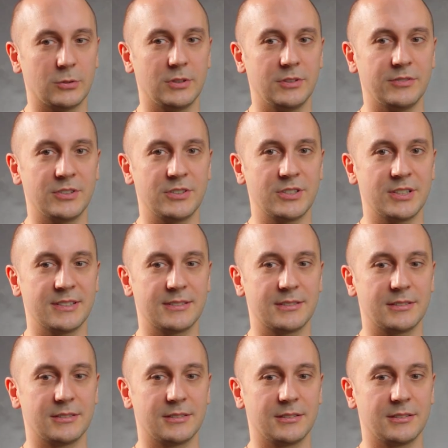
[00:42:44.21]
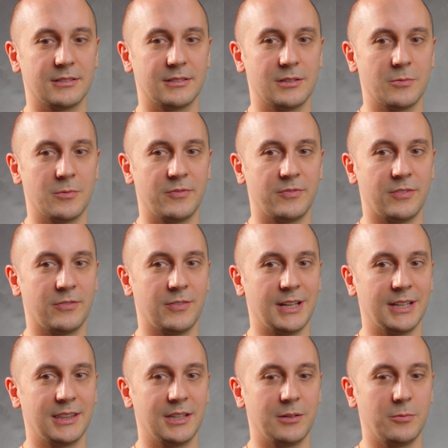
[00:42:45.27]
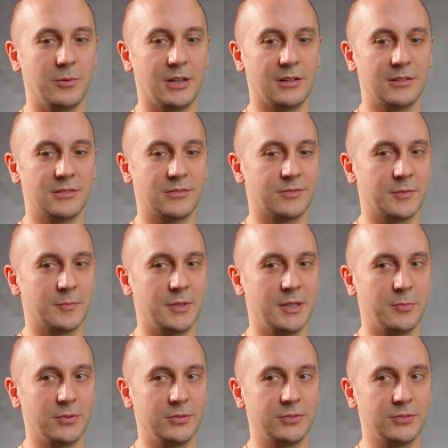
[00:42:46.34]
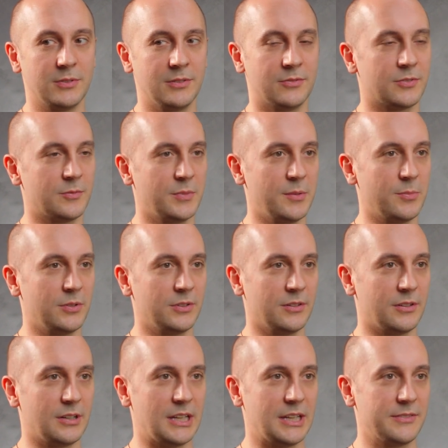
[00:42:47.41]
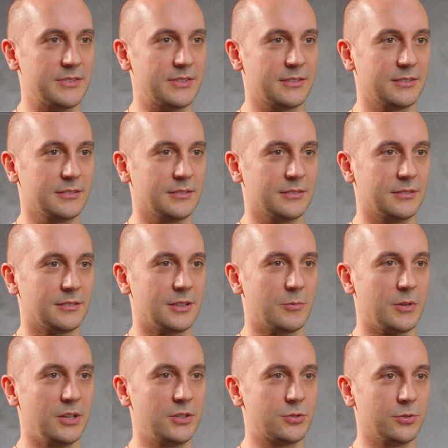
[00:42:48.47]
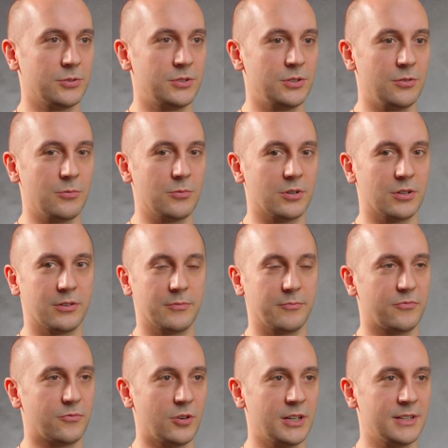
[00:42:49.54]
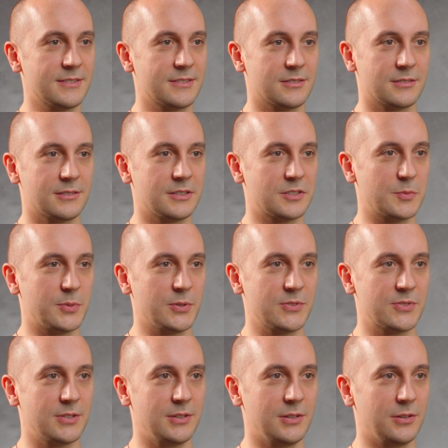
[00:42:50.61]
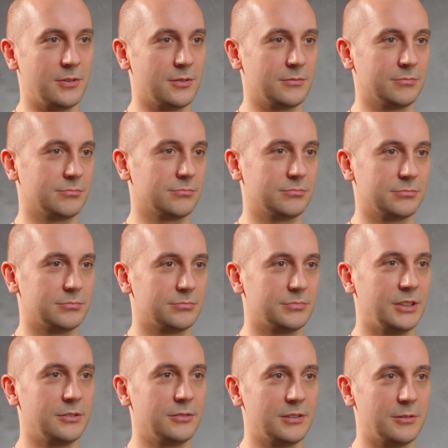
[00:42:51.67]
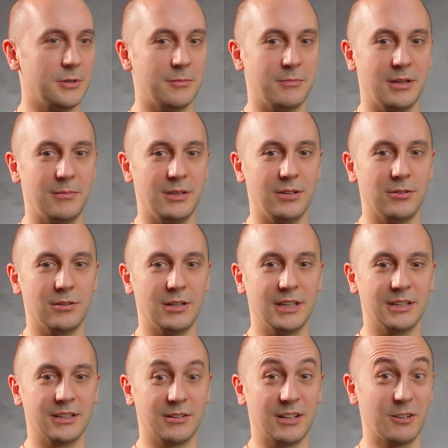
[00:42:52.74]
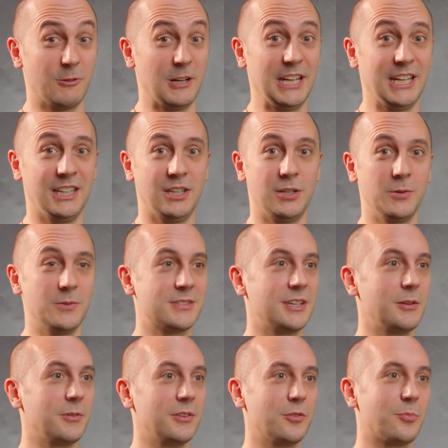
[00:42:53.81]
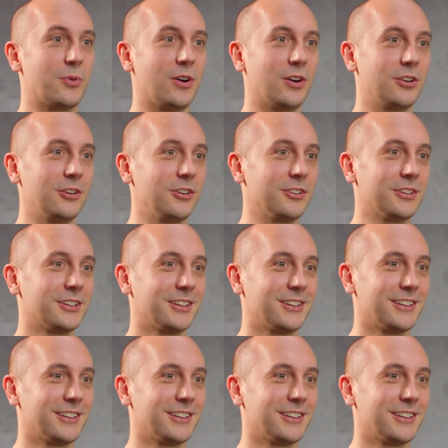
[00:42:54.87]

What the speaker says: Or even just the fact that we are different people to different people in our lives. The way you talk to your work friends as opposed to your, the way maybe you're like really cutesy with your partner,